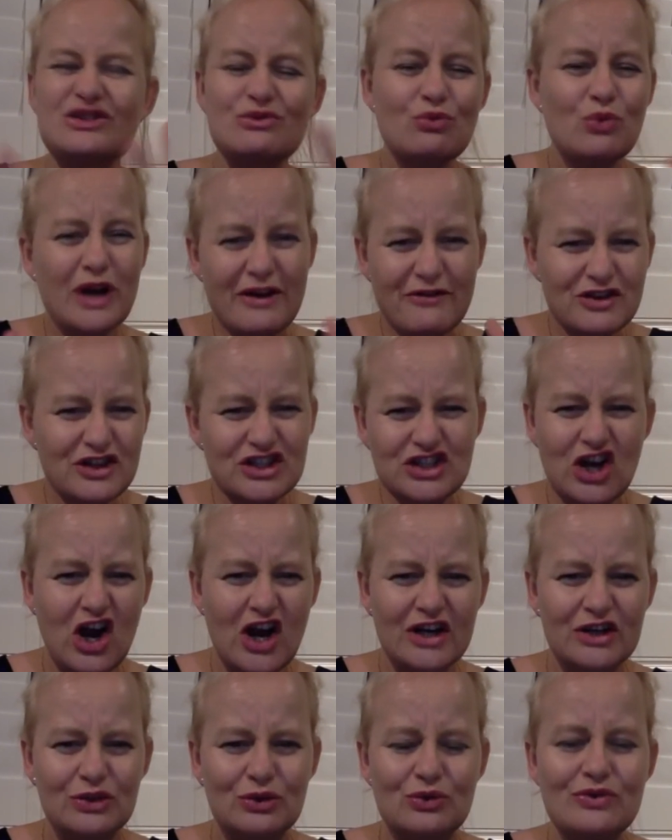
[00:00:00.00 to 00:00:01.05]
Whatever the
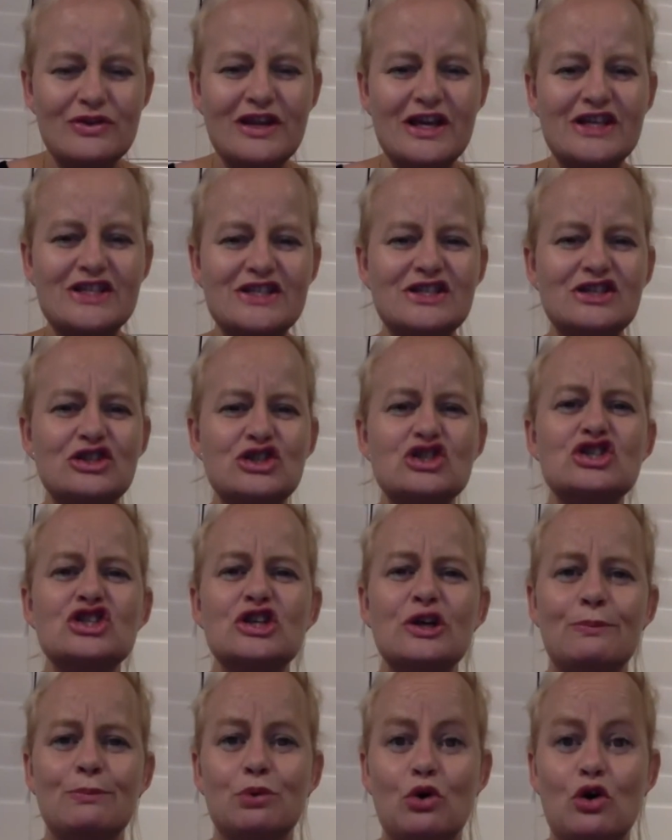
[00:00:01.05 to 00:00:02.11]
title, there's usually
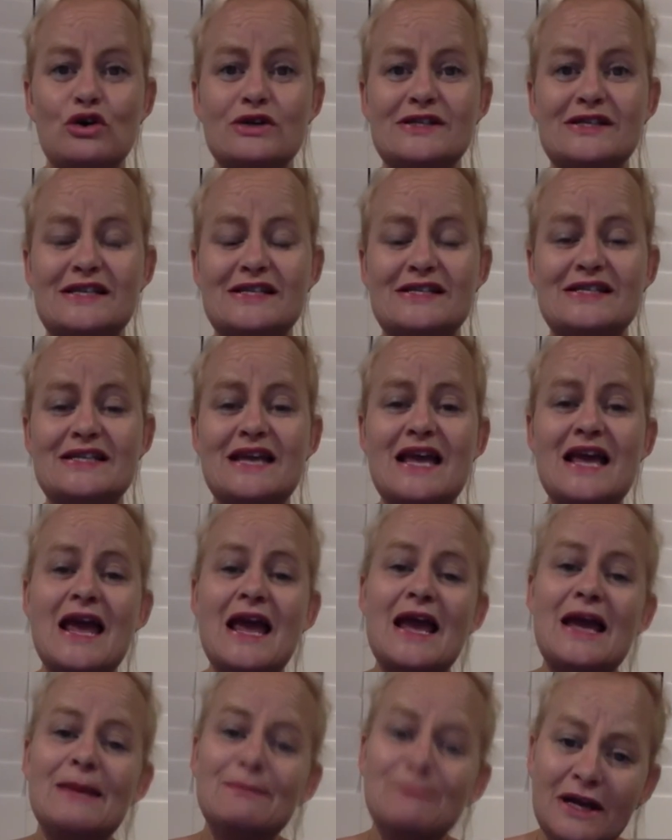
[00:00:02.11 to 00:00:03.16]
a process.
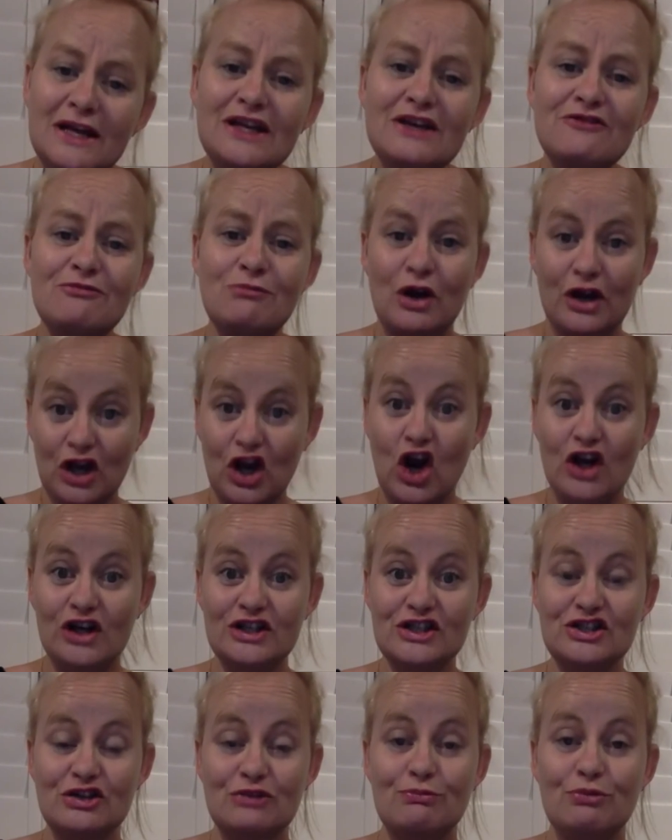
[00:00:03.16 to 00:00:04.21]
In many of my
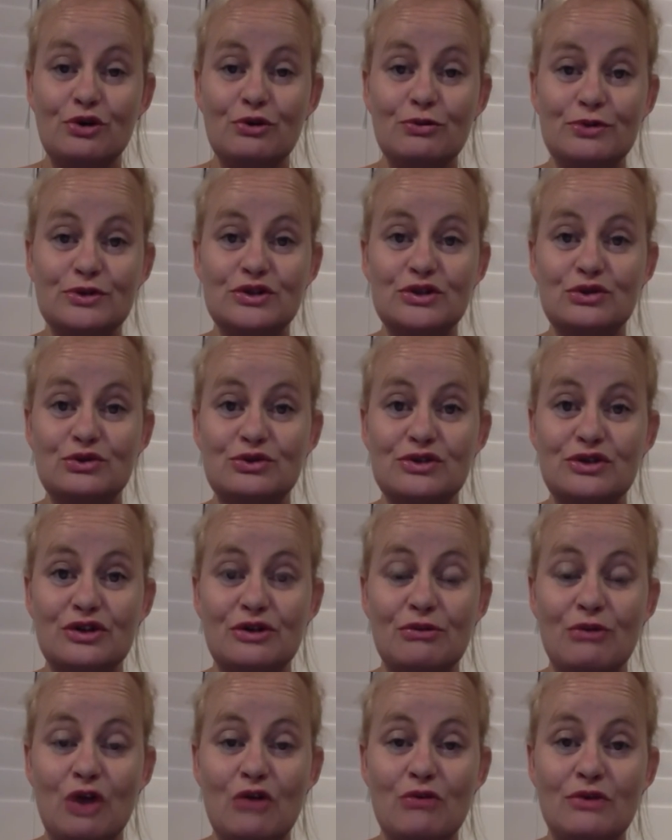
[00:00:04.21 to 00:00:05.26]
Kindness on Purpose schools at the
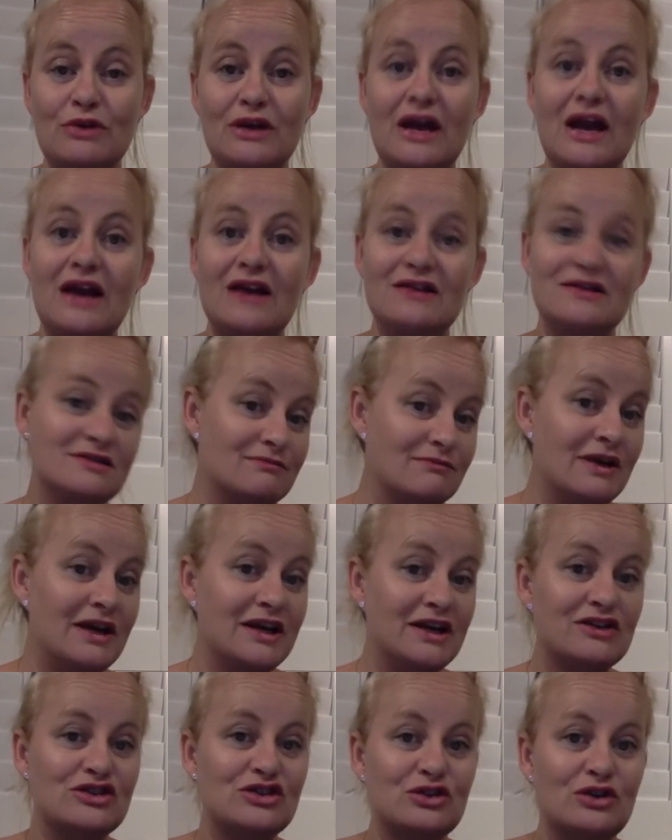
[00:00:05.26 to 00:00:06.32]
moment, and
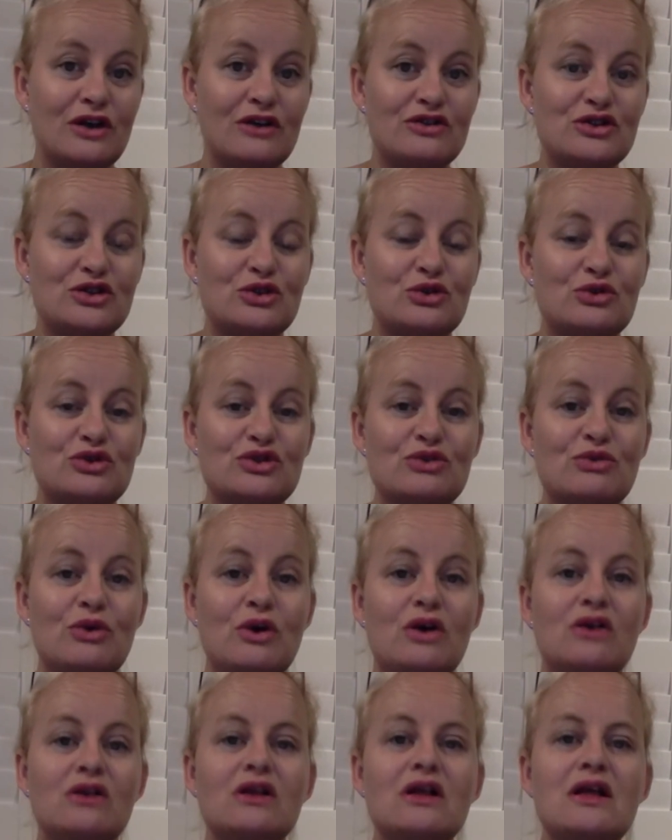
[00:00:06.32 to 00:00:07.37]
many other schools as
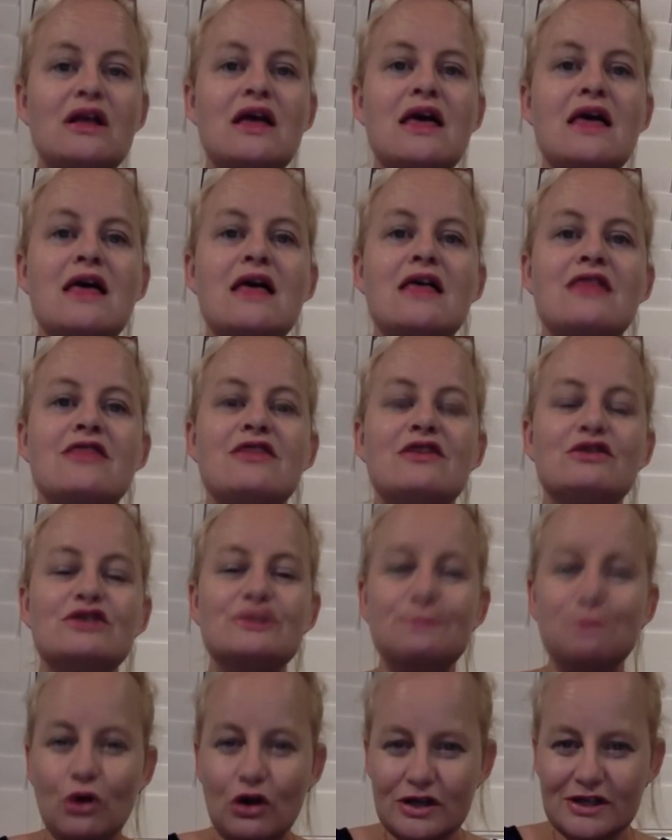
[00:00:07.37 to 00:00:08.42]
well, there is a
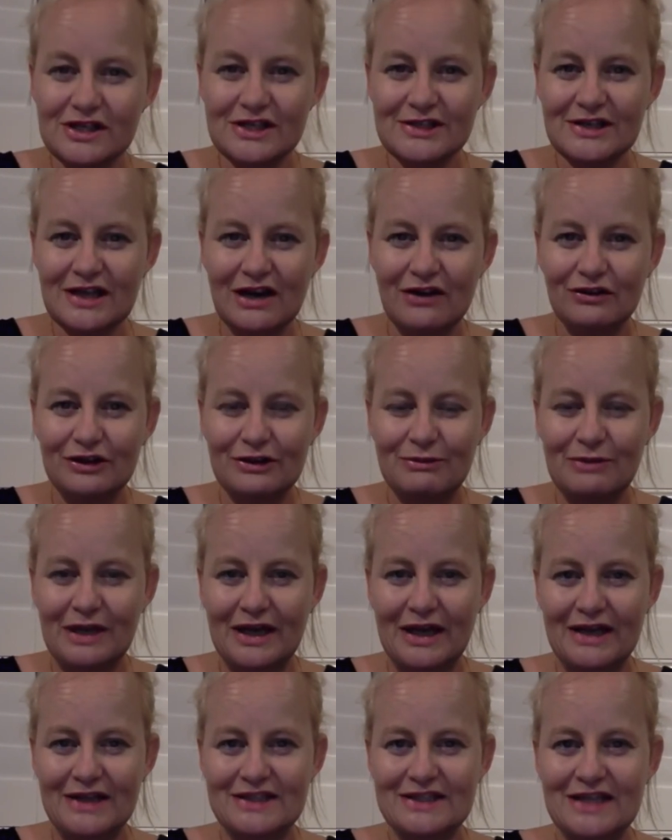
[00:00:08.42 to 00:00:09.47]
process currently
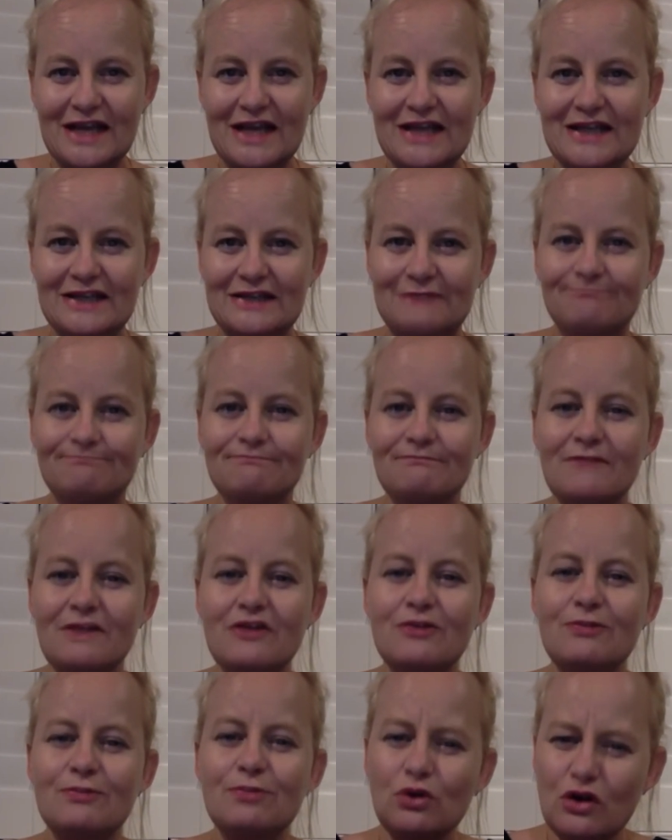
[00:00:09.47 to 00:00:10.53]
being undertaken.
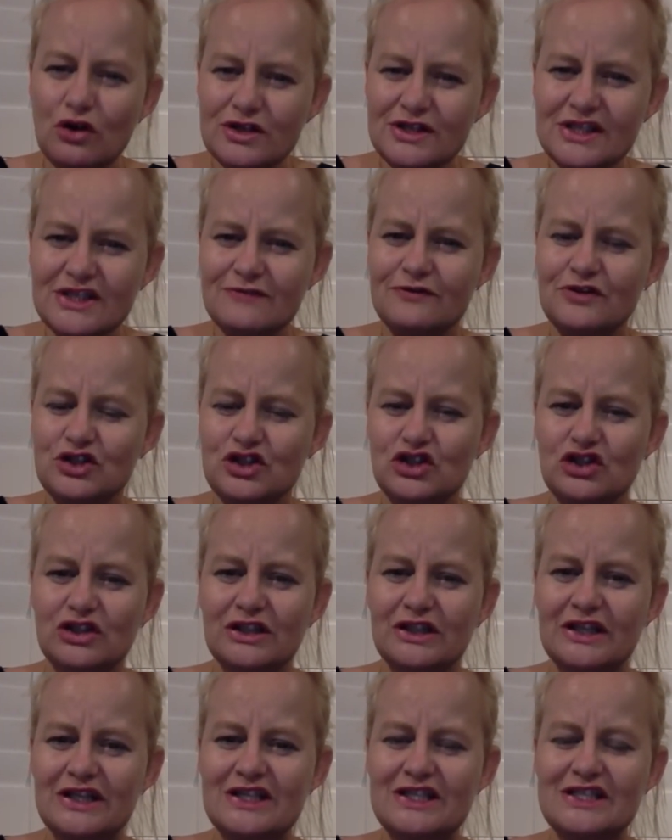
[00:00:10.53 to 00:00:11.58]
The process for student
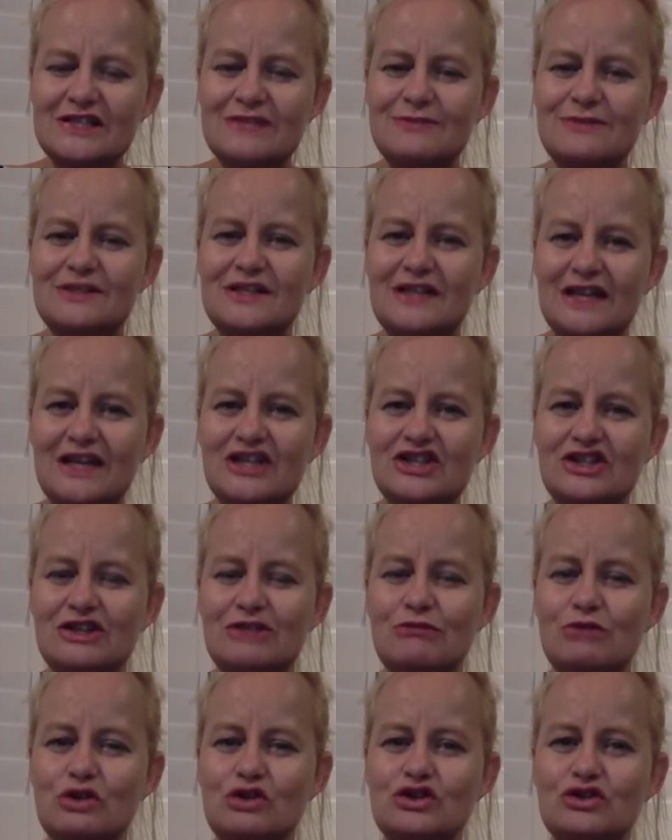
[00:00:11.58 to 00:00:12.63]
leadership selection in
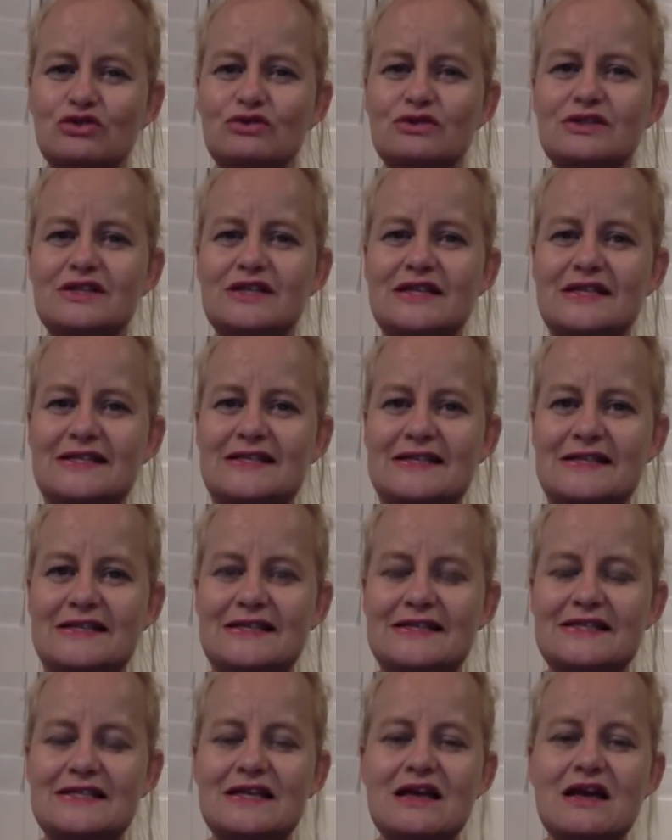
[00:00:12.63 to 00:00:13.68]
most schools is
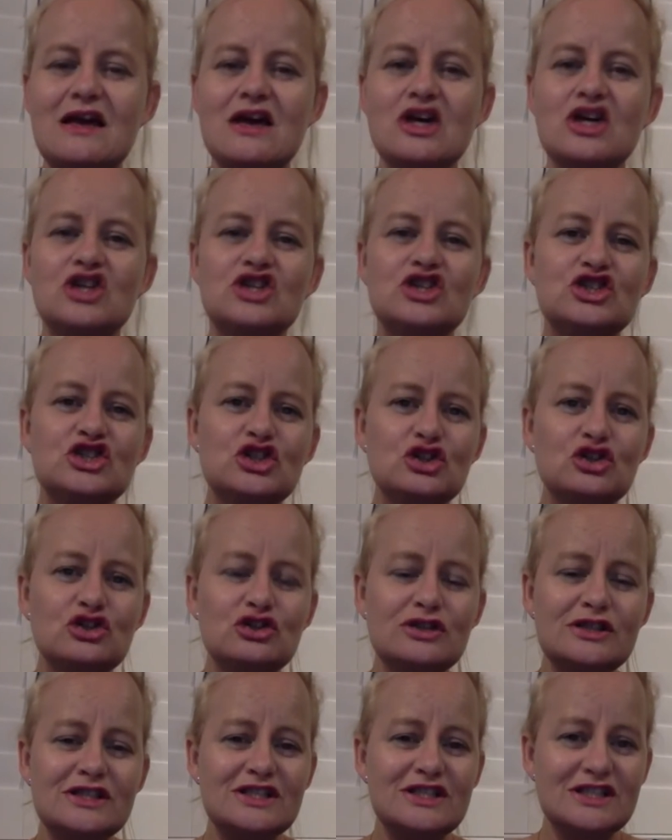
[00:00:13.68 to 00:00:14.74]
this.
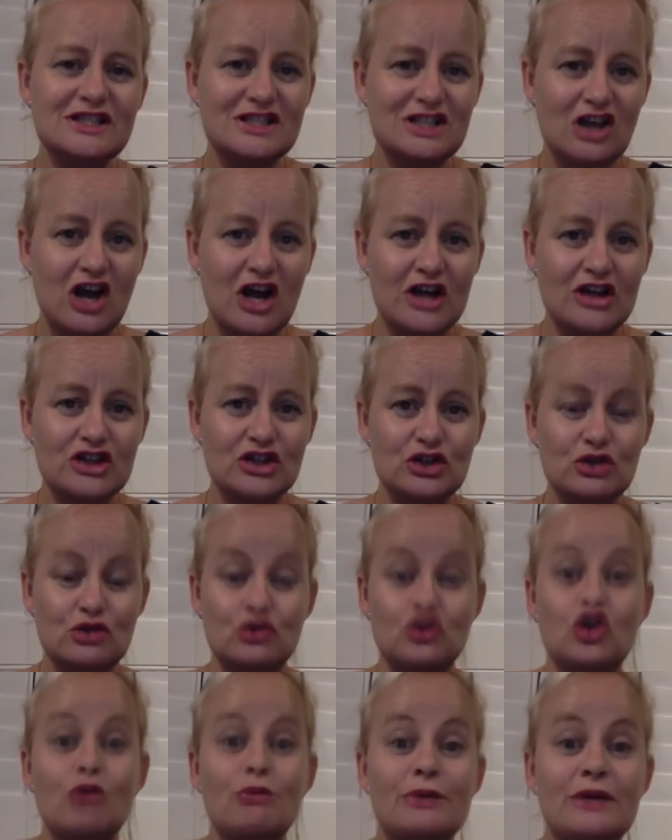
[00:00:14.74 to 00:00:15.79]
Students decide to
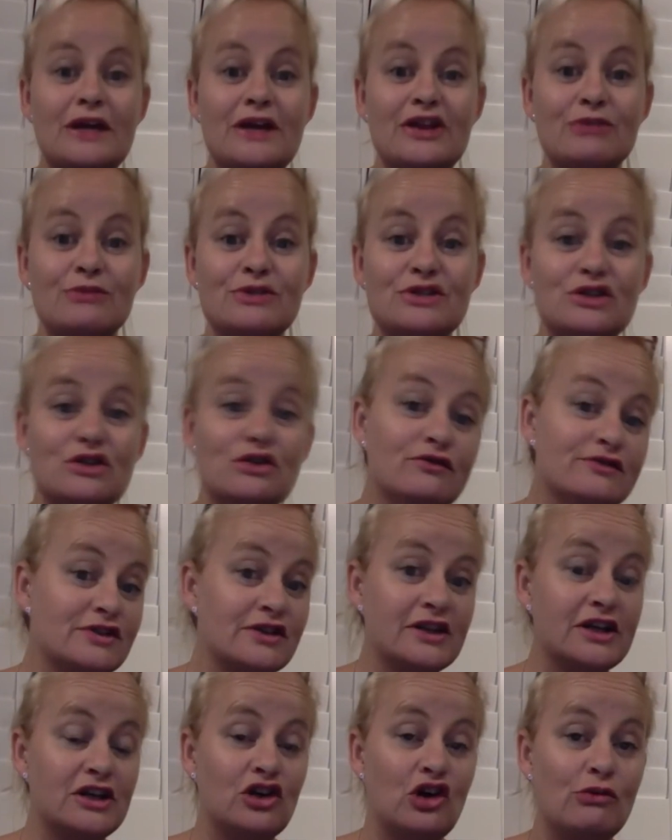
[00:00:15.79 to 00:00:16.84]
nominate themselves, or
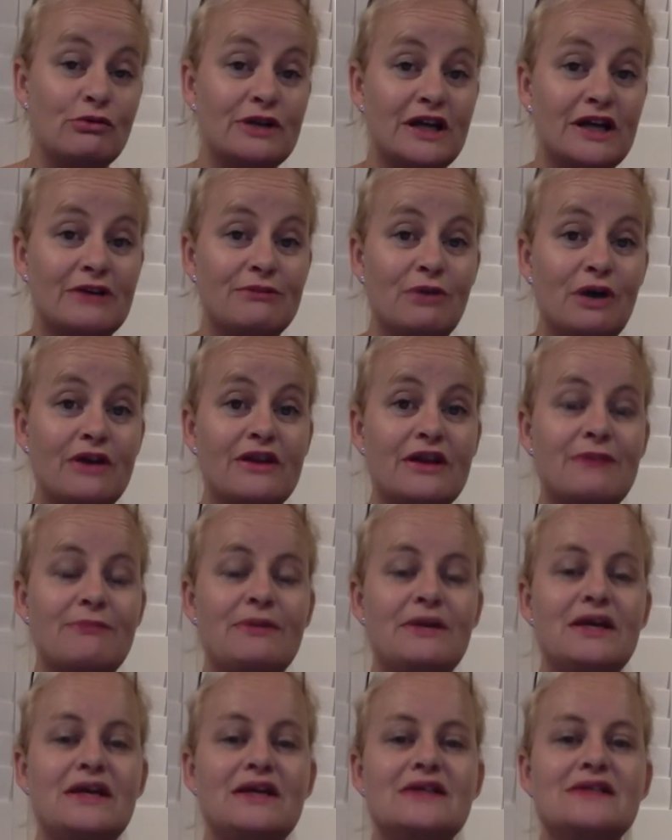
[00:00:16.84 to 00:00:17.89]
they're nominated by their
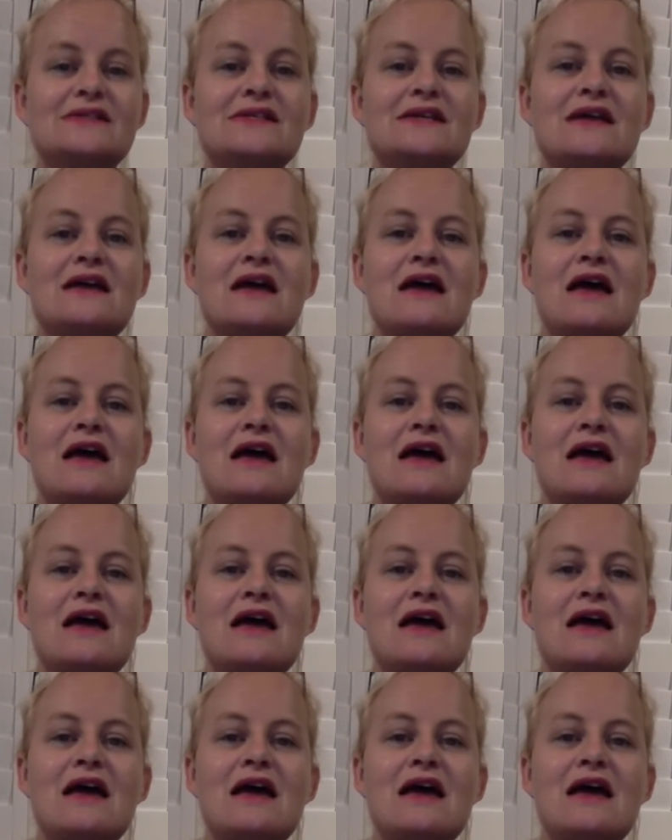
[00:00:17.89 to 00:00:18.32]
peers.